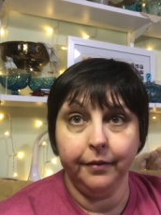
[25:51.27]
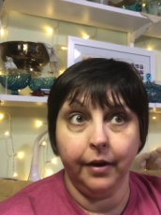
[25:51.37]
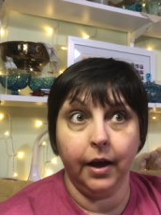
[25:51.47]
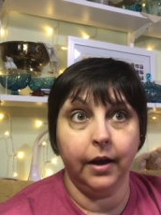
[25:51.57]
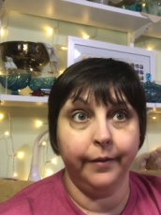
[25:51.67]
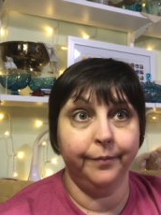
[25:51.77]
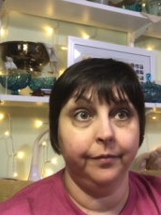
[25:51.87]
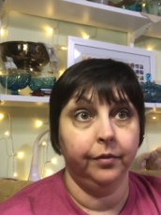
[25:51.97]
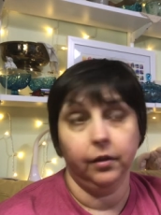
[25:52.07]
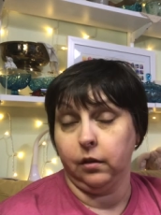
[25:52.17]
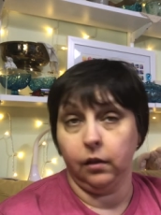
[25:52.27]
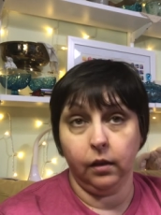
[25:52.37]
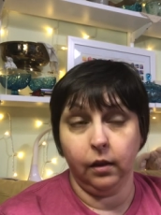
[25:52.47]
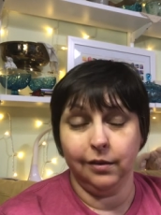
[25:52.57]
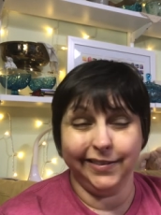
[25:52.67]
Um,
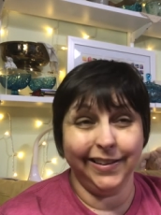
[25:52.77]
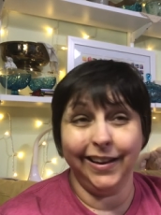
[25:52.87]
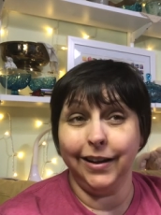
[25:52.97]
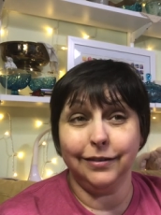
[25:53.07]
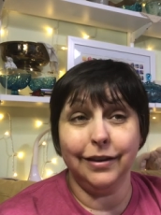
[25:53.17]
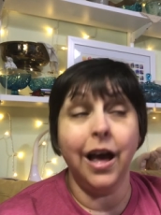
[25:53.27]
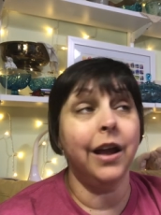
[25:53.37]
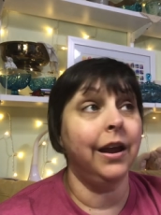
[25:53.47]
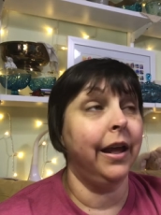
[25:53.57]
it's not